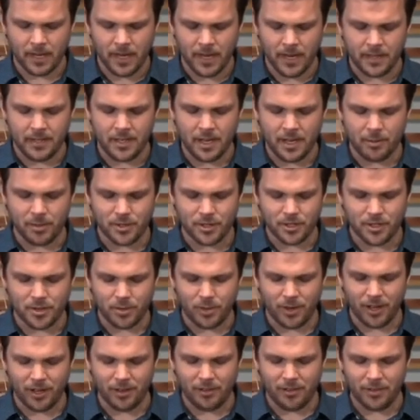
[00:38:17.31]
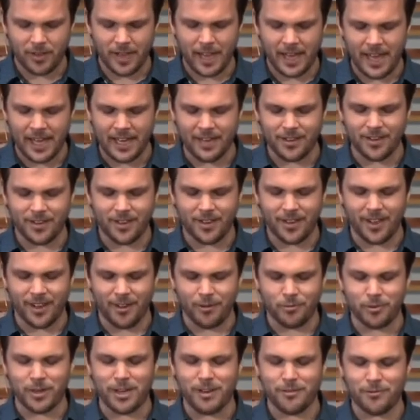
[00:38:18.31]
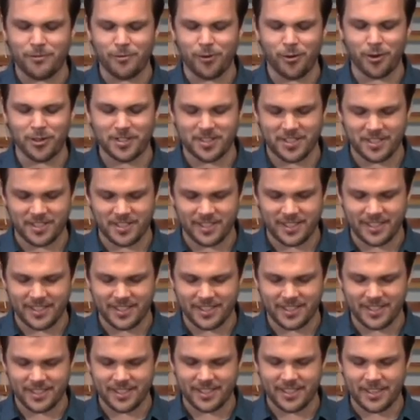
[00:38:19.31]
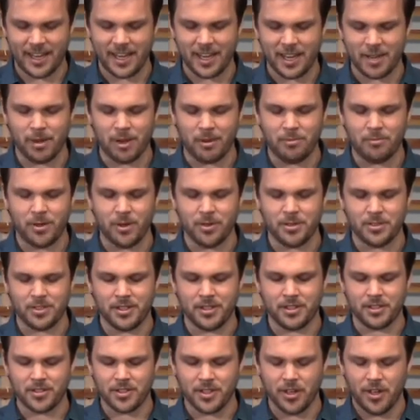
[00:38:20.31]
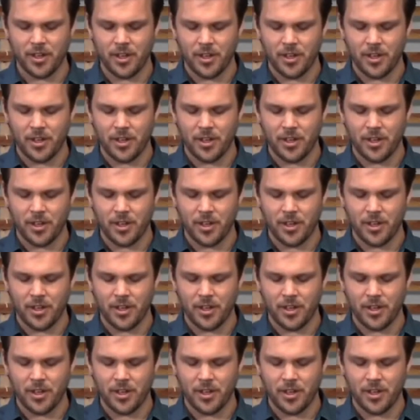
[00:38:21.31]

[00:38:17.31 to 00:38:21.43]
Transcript: Numbers 12, 8 uh, reinforces this, saying about Moses,